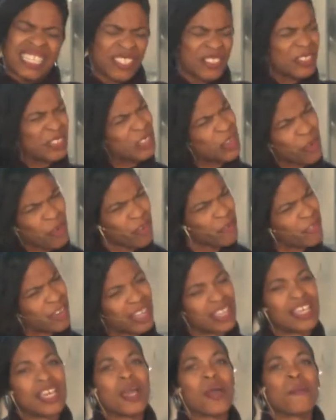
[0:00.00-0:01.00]
I don't know if
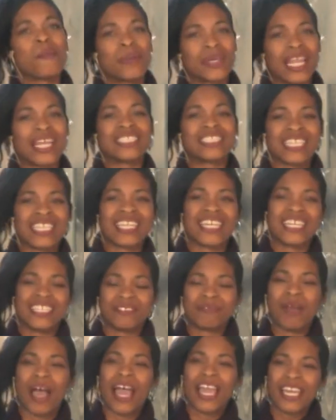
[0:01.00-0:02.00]
I, but I
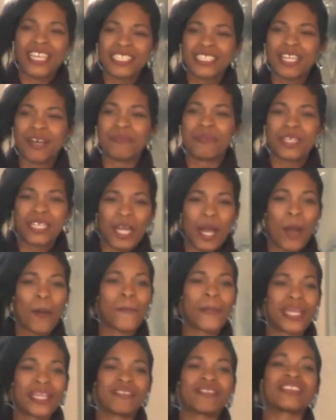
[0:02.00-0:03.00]
did. I end up
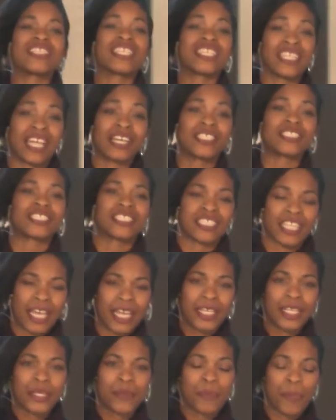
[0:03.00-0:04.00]
becoming the lunch
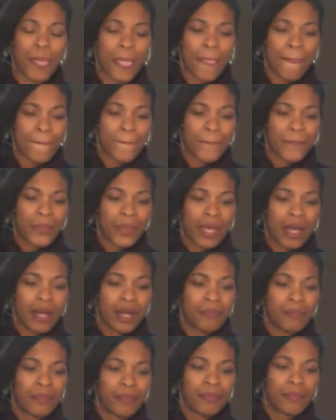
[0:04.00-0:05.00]
lady
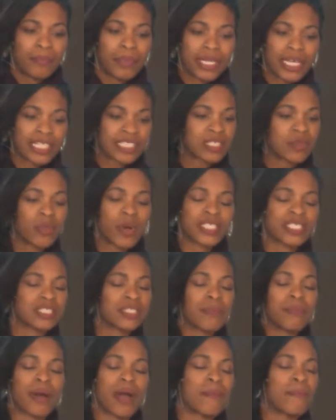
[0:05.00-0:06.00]
um, because it
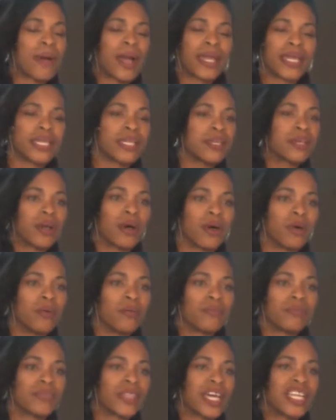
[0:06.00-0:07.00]
wasn't about my ego.
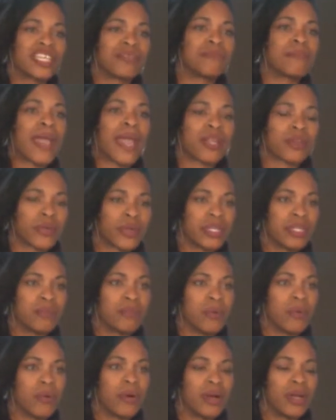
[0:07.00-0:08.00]
That didn't matter
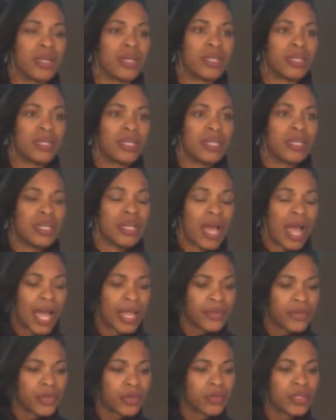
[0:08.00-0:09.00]
anymore. I
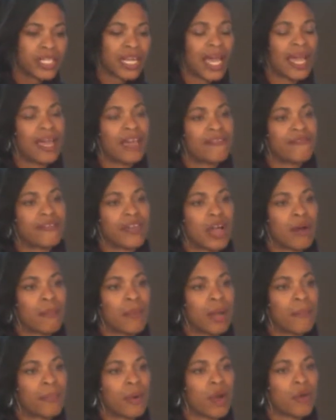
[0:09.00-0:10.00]
knew that I had found
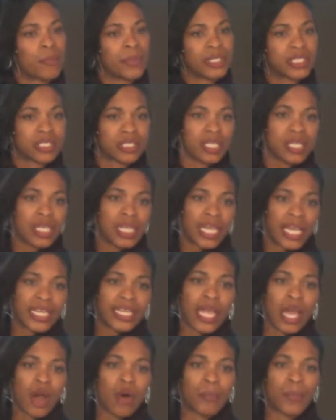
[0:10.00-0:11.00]
my purpose in
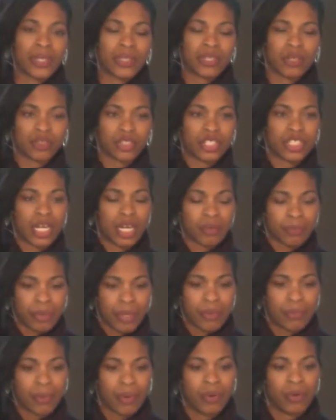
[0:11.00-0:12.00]
helping those young
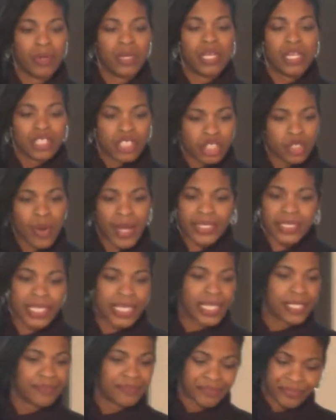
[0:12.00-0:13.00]
people. So I
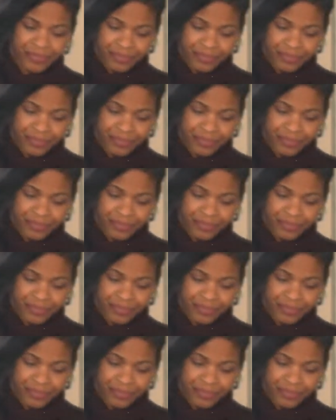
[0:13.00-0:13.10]
did.